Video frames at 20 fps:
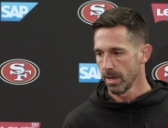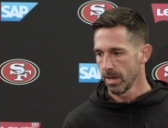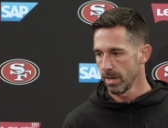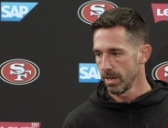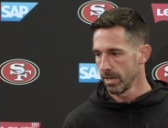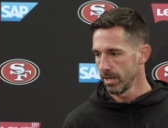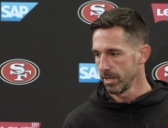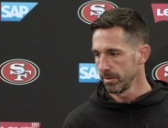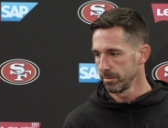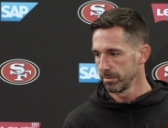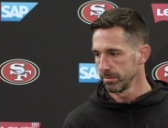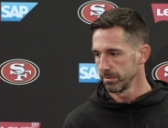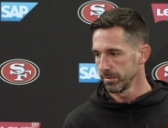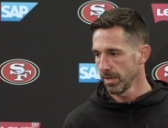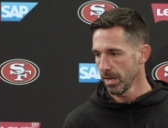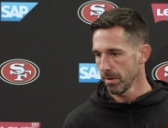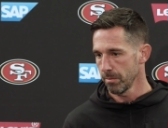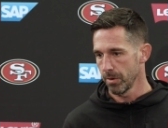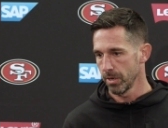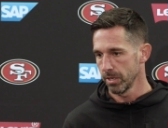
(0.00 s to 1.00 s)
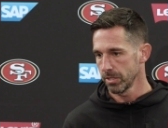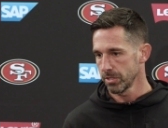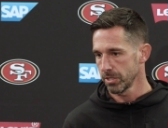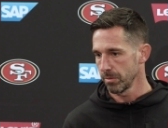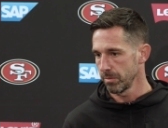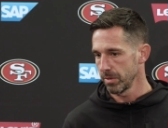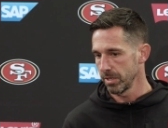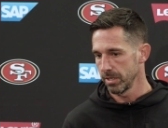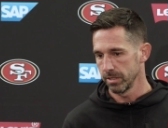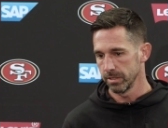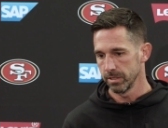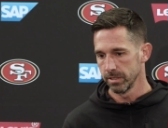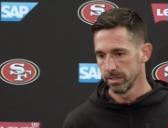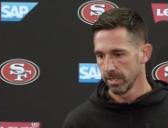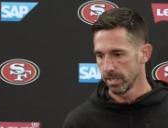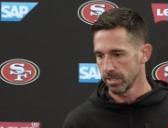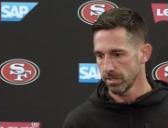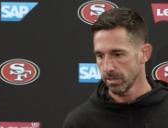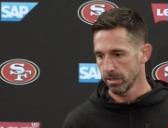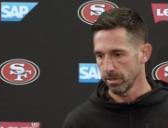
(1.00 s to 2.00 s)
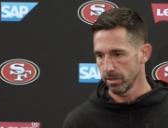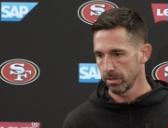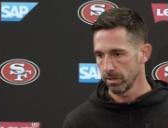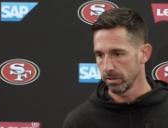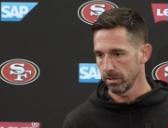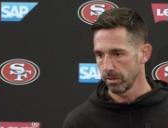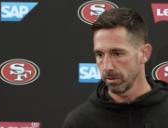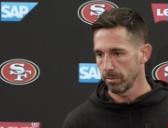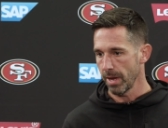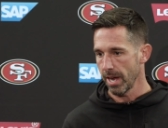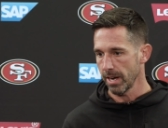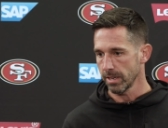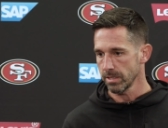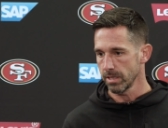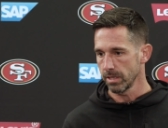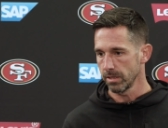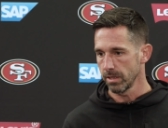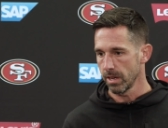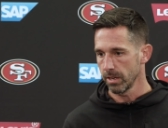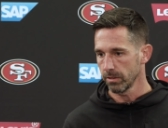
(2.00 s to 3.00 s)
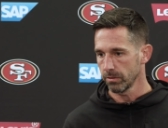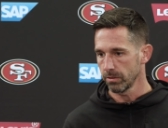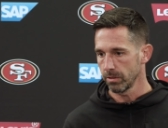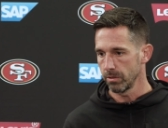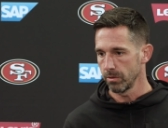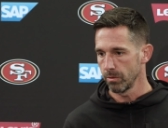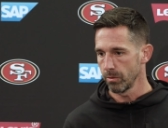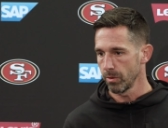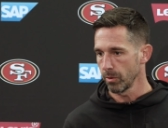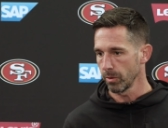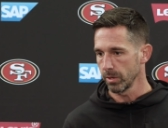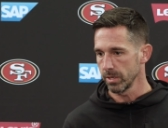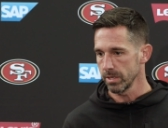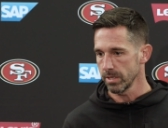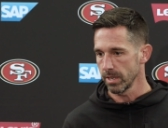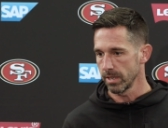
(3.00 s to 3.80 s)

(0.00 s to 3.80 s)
Not much. I mean, I saw the backs they lost, so you knew they were going to